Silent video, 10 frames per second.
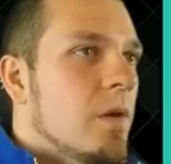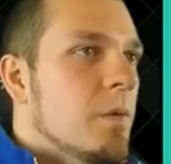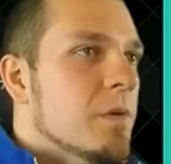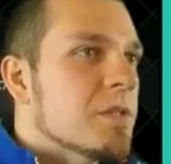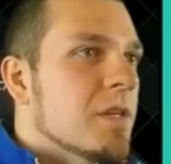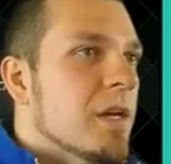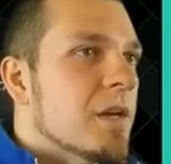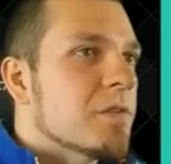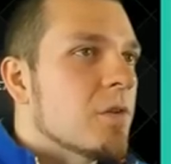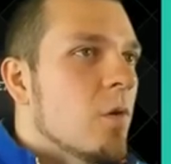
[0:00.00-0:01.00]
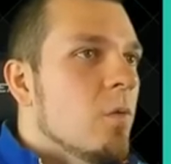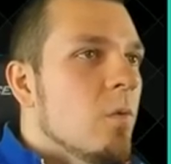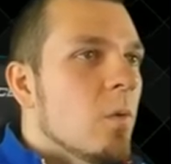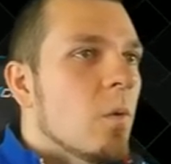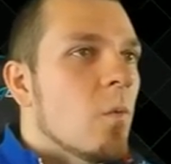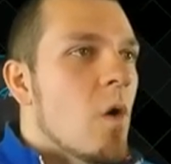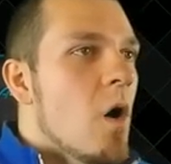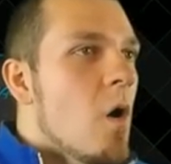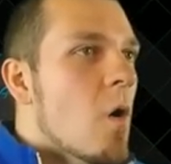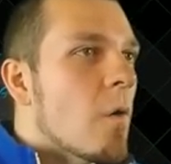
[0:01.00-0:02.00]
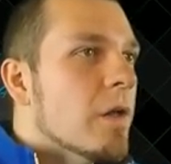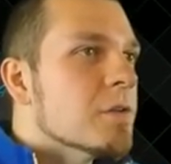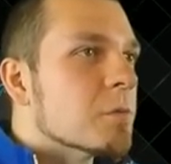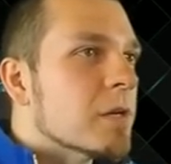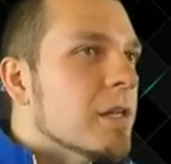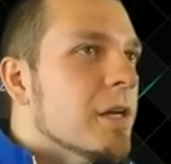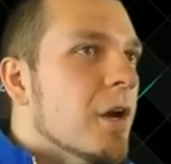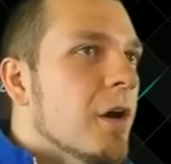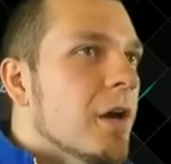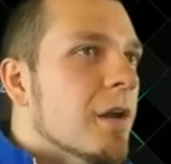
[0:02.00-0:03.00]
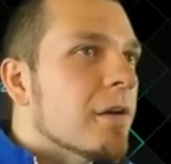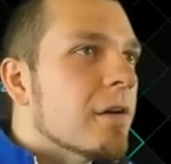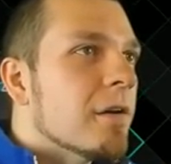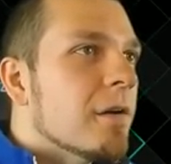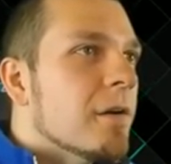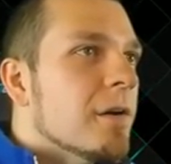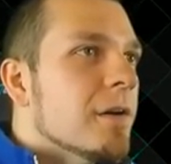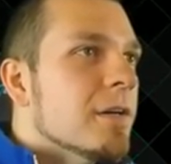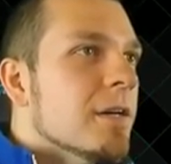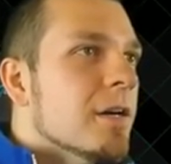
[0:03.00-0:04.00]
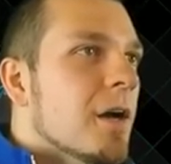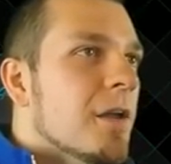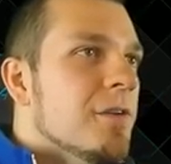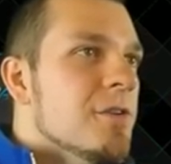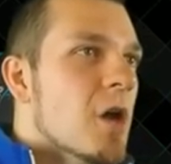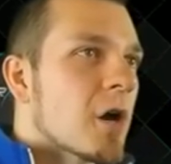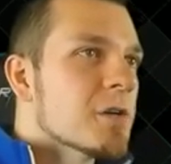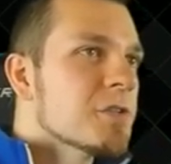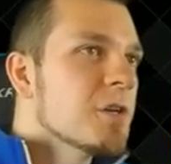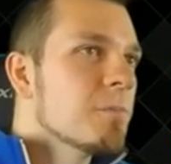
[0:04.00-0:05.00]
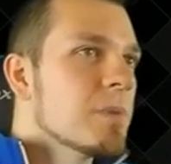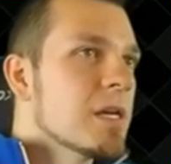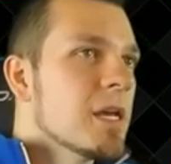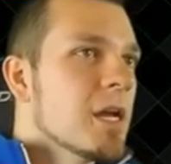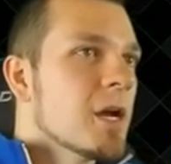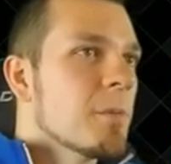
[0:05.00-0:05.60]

What's this? Ooh, whoa, that's really good. Narsa Pe